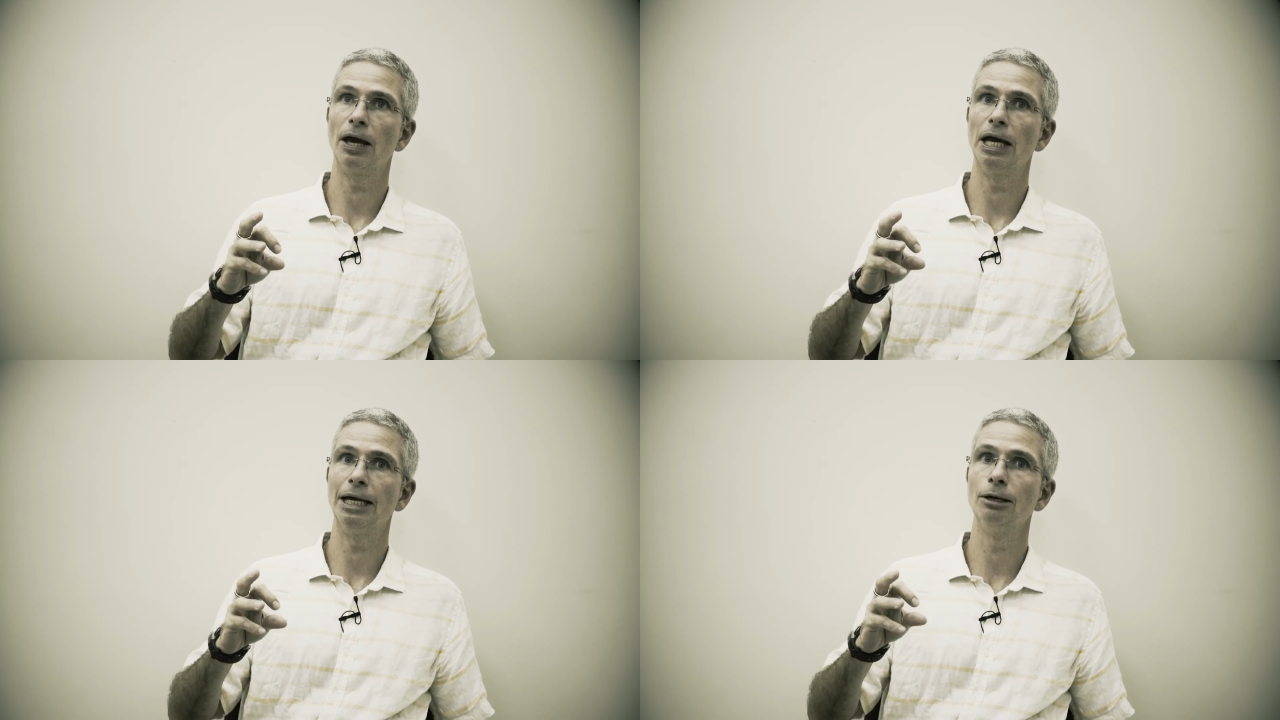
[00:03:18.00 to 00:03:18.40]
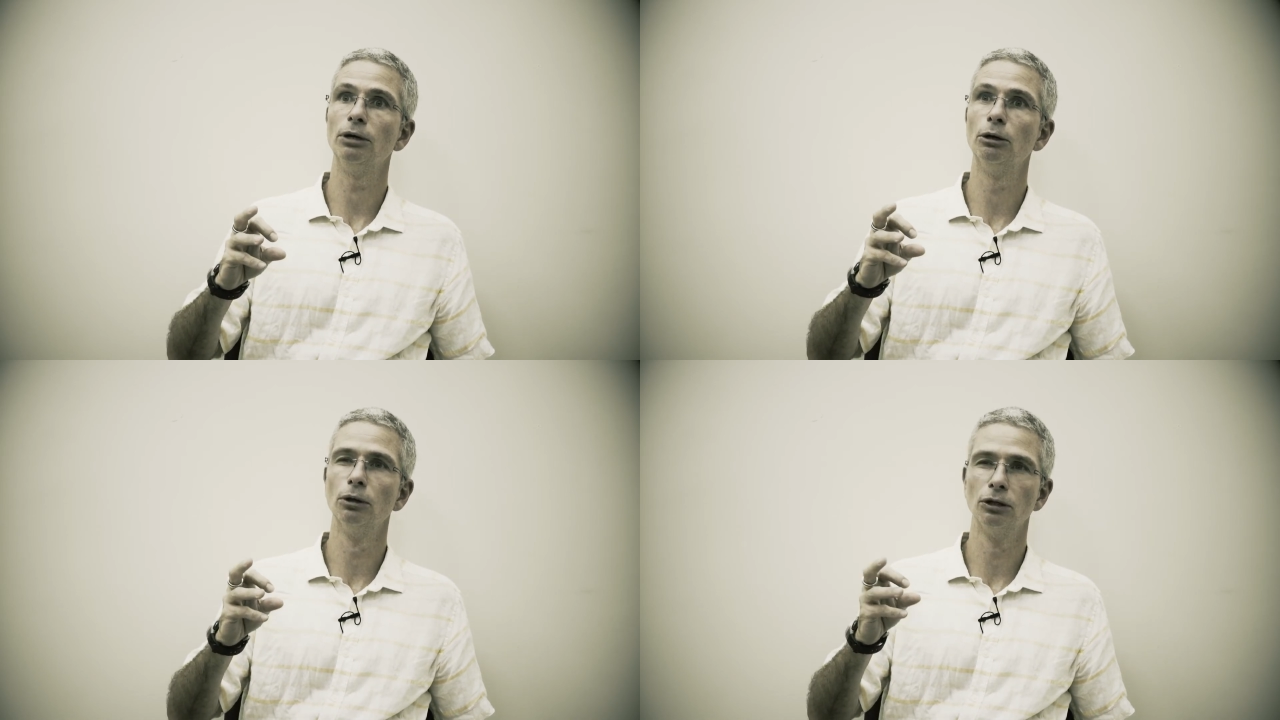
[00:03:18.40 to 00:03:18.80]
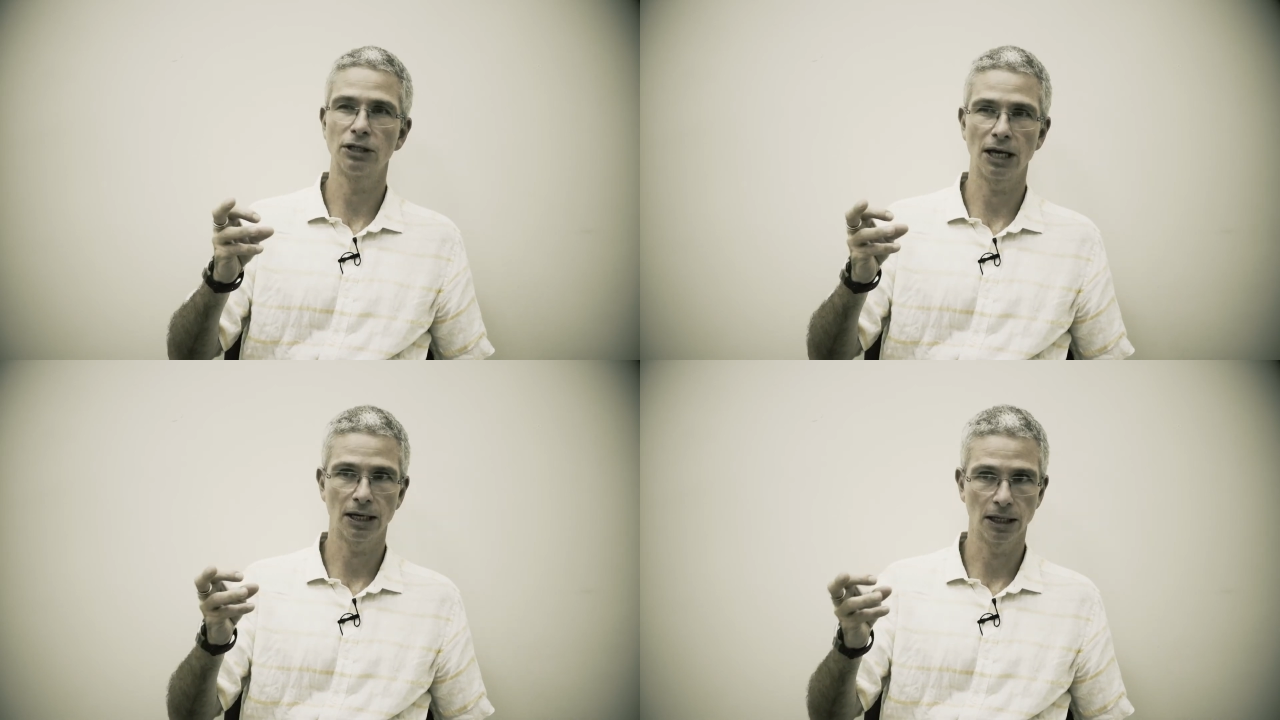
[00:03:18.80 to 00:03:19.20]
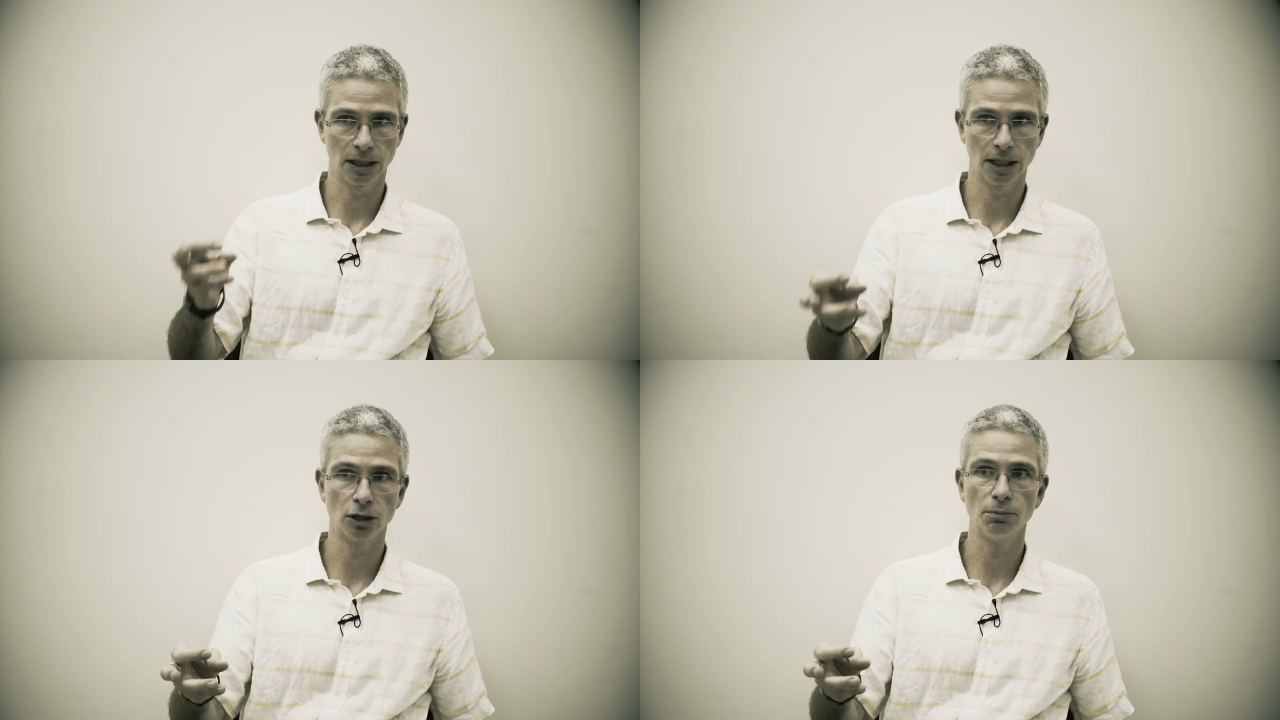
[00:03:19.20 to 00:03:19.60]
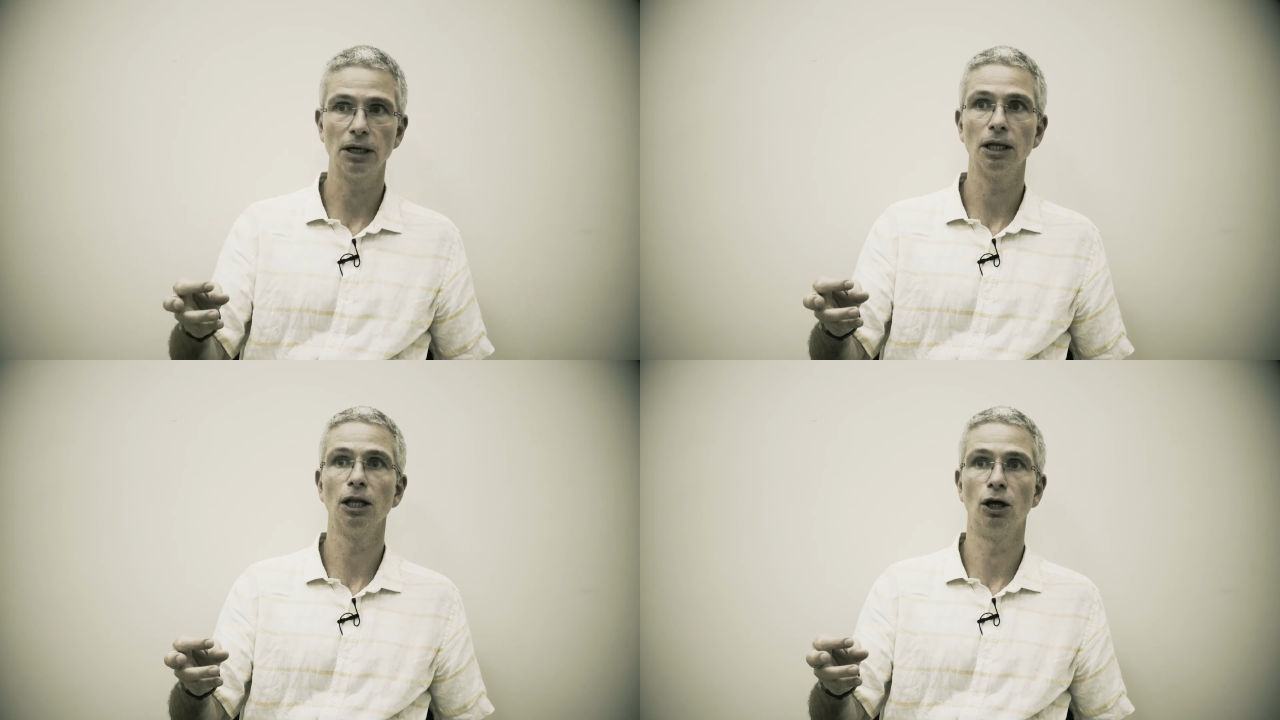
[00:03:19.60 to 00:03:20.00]
it will take a little
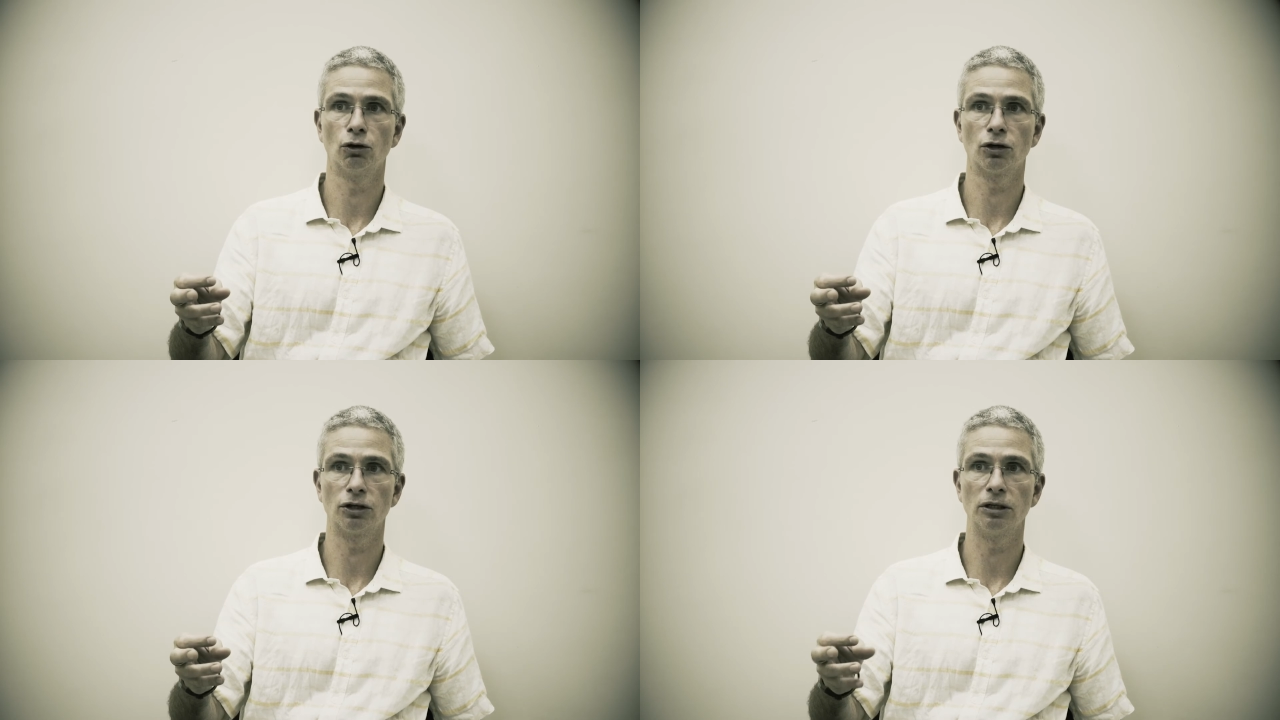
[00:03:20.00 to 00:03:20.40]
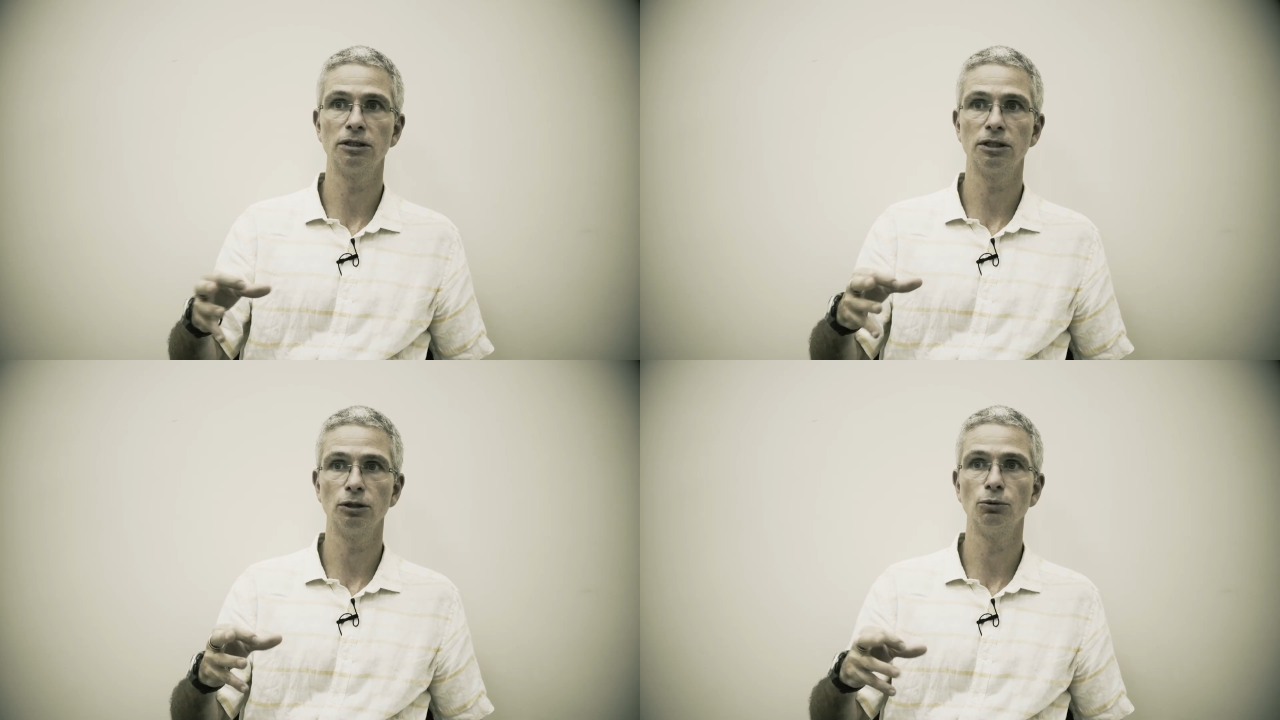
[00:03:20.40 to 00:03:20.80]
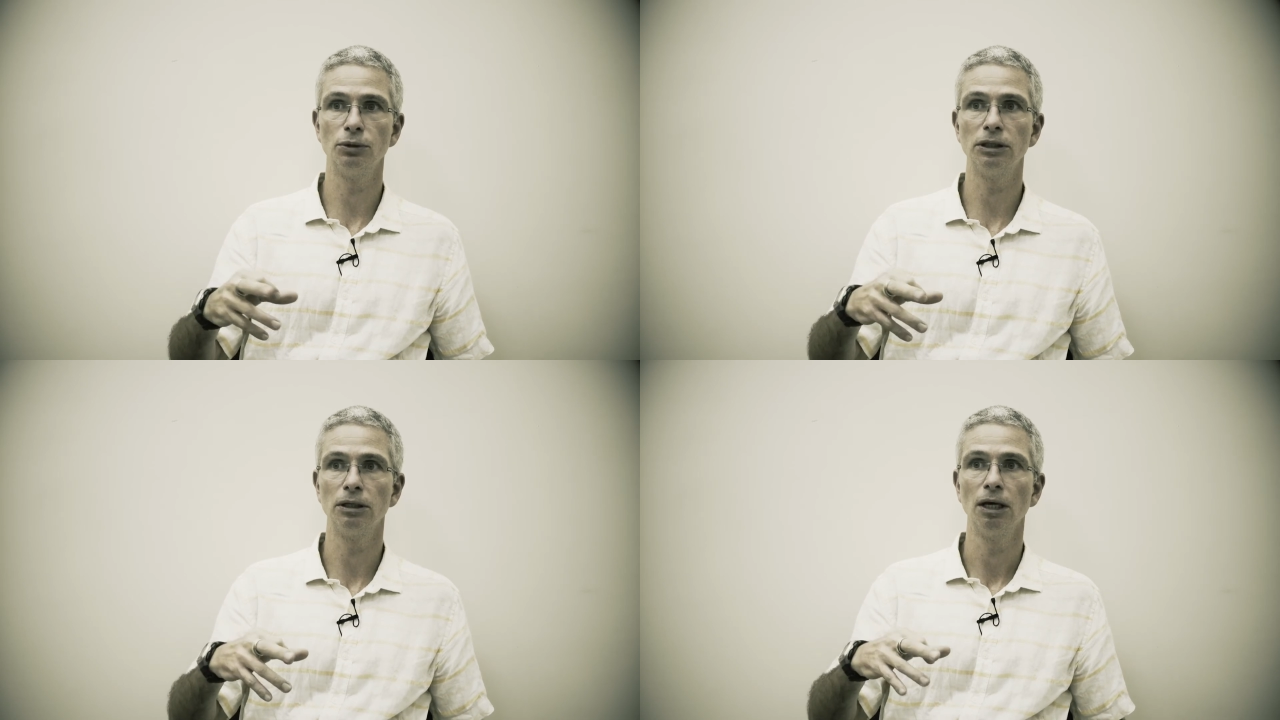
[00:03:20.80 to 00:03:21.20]
bit longer until we